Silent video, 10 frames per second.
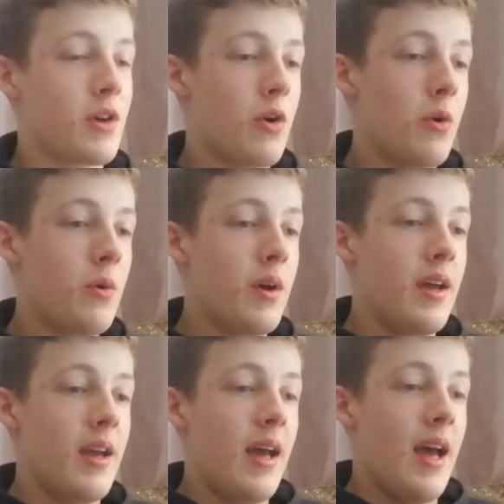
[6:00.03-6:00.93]
ago,
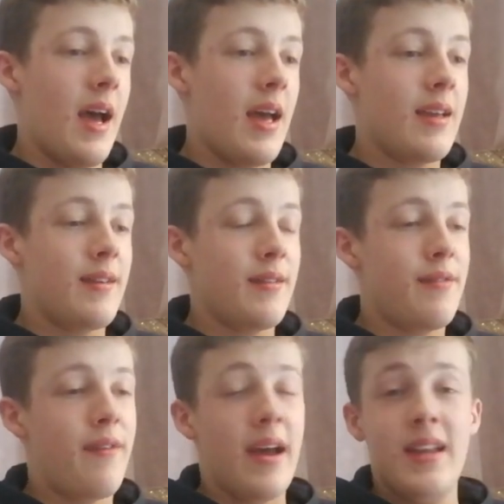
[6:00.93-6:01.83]

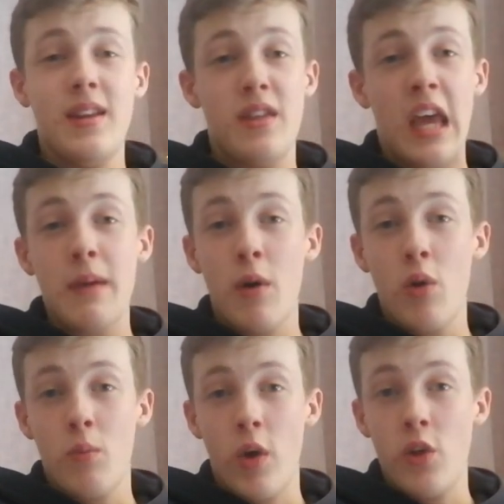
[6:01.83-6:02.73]
fine, think
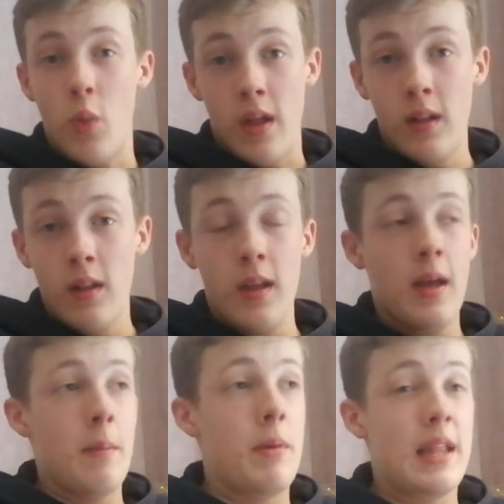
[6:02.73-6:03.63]
about them what you will,
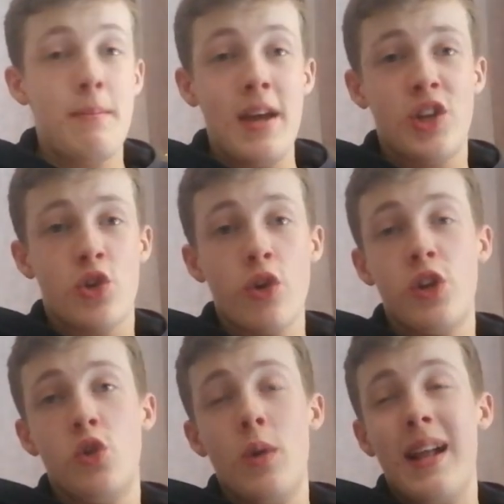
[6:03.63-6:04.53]
but they made sure
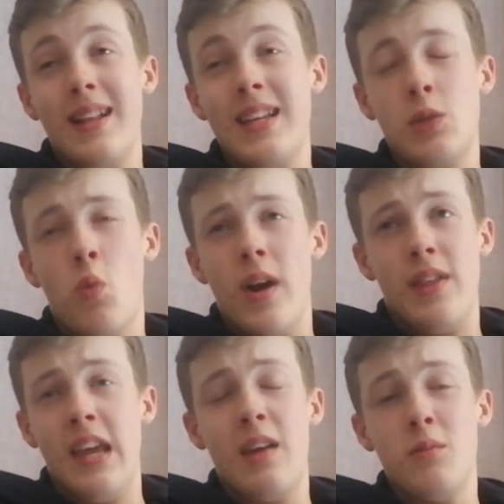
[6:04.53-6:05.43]
to do at least one, I
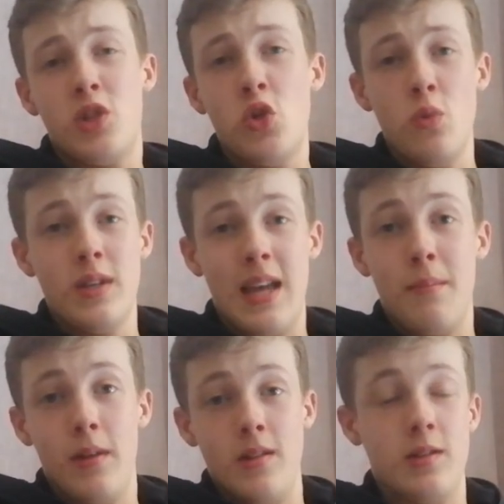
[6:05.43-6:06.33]
think it was 2
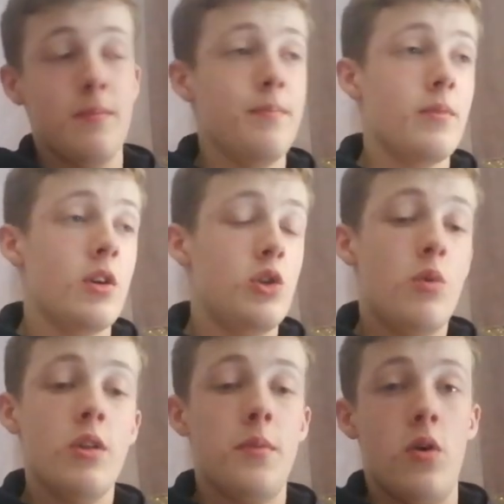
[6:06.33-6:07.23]
assemblies,
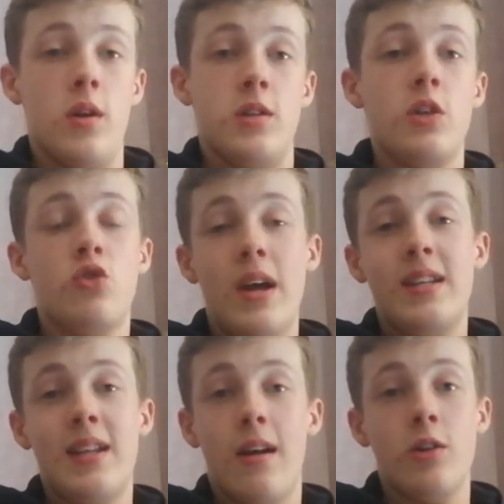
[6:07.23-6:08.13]
to all the boys, trying
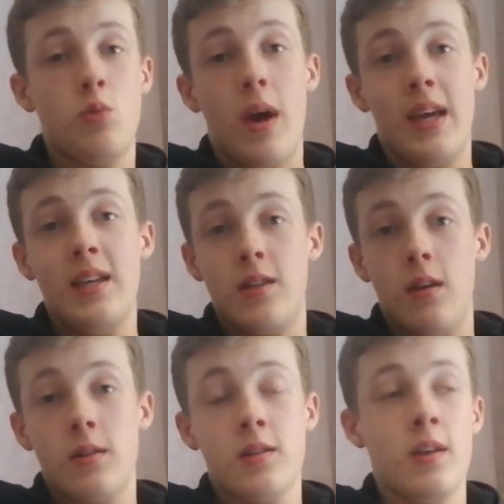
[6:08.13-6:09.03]
to tell us why he
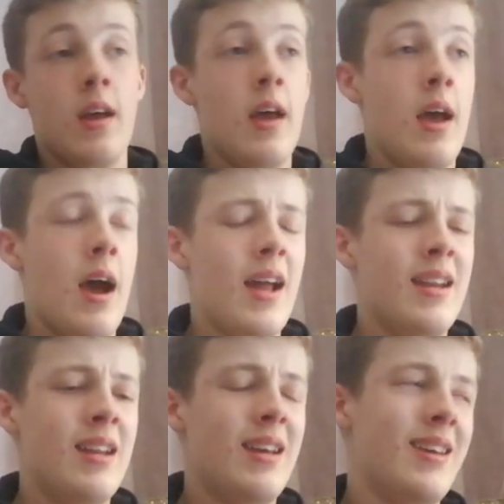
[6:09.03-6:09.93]
sucks.
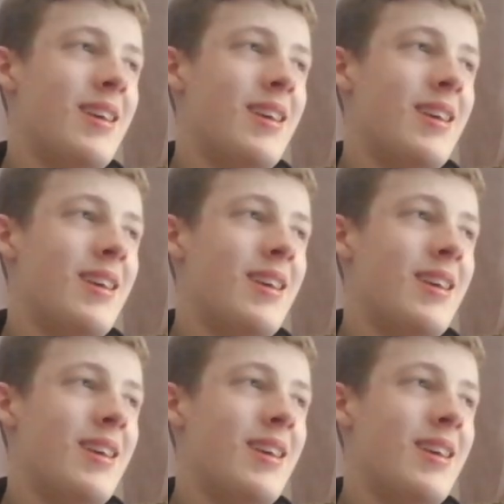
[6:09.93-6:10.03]
And